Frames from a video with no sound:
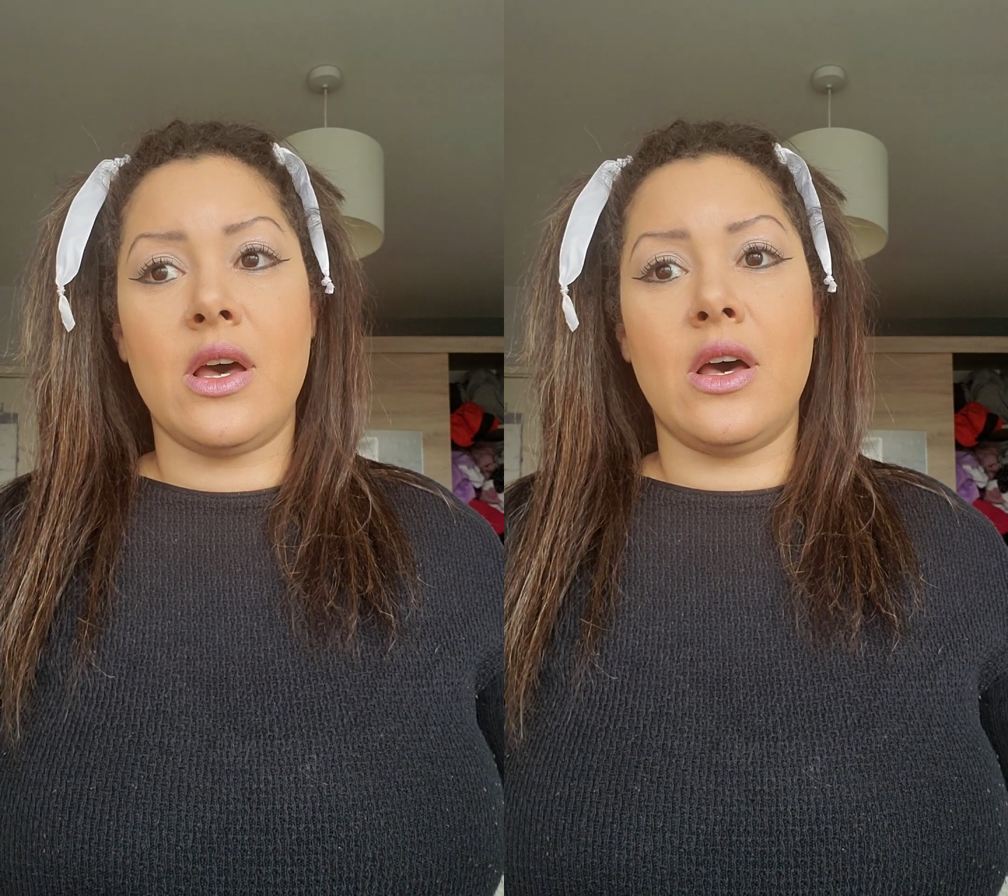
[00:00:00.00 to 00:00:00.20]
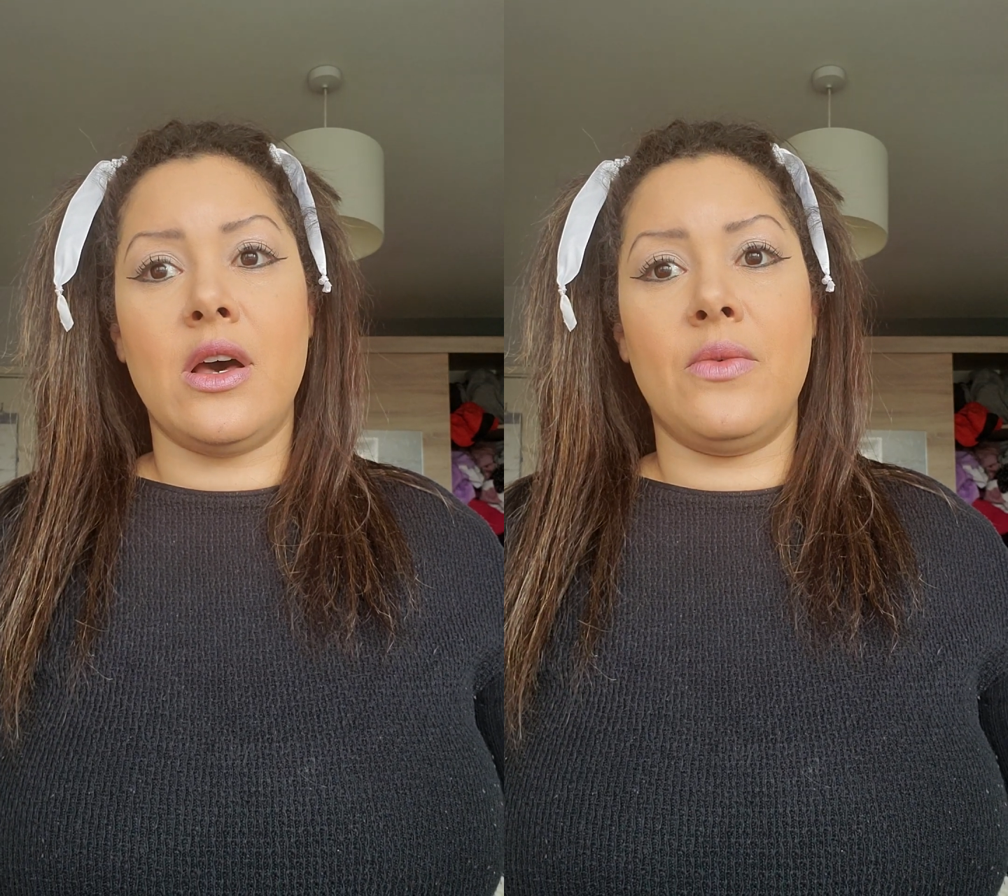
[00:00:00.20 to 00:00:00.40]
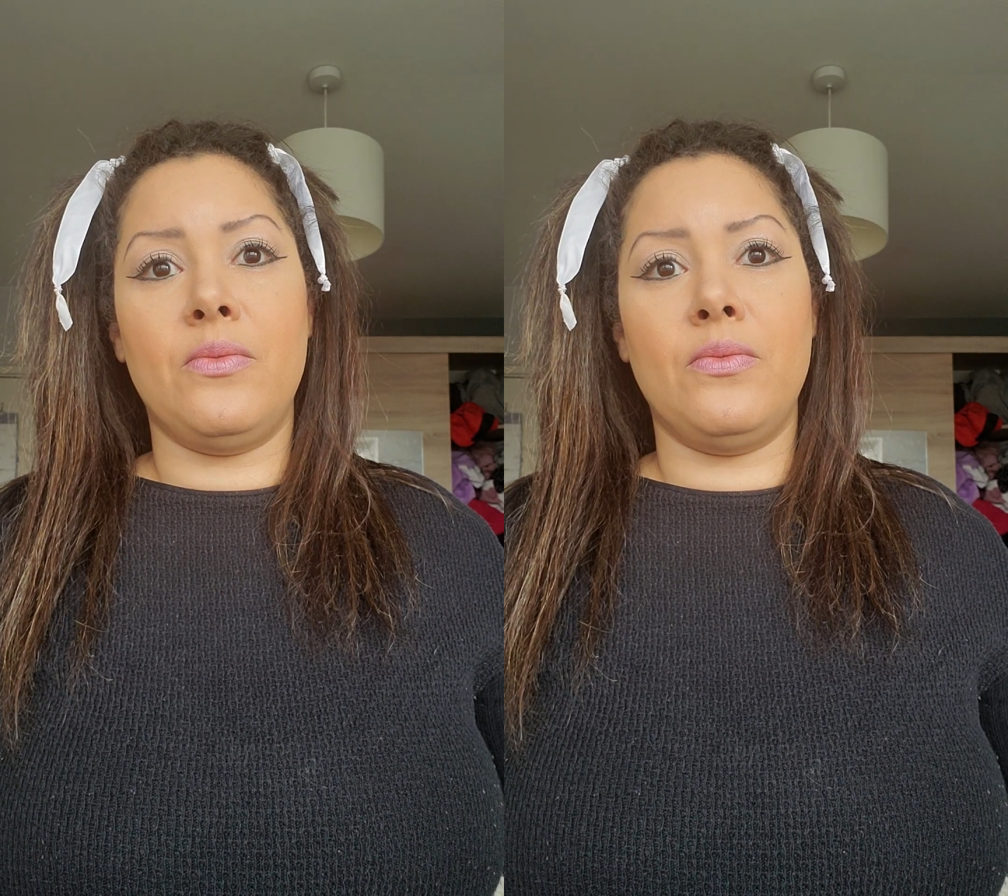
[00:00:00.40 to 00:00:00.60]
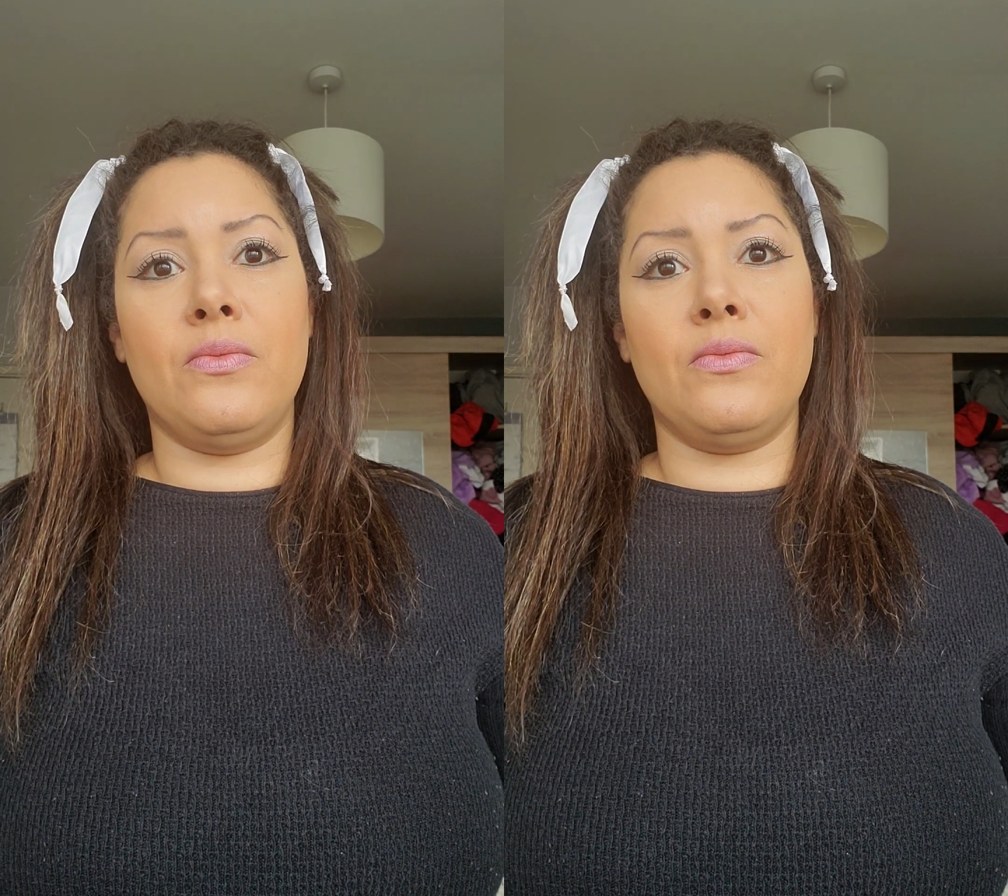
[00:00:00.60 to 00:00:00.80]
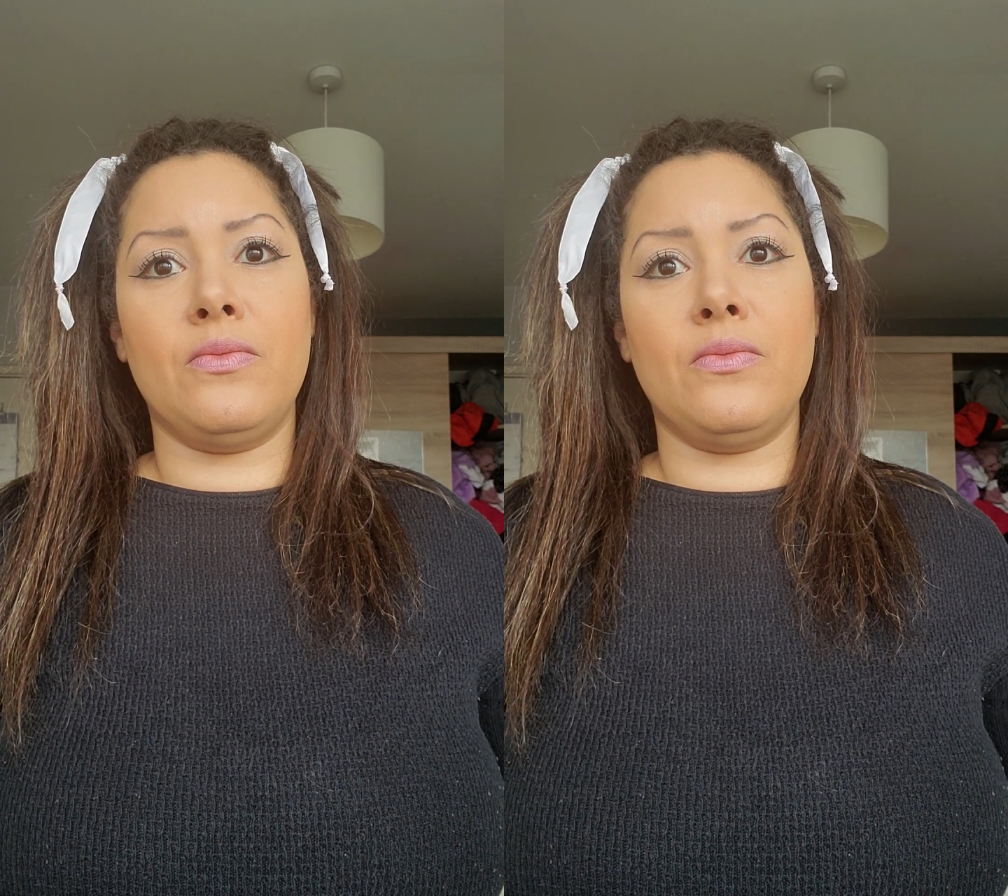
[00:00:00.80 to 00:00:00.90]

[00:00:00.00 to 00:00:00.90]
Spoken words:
um,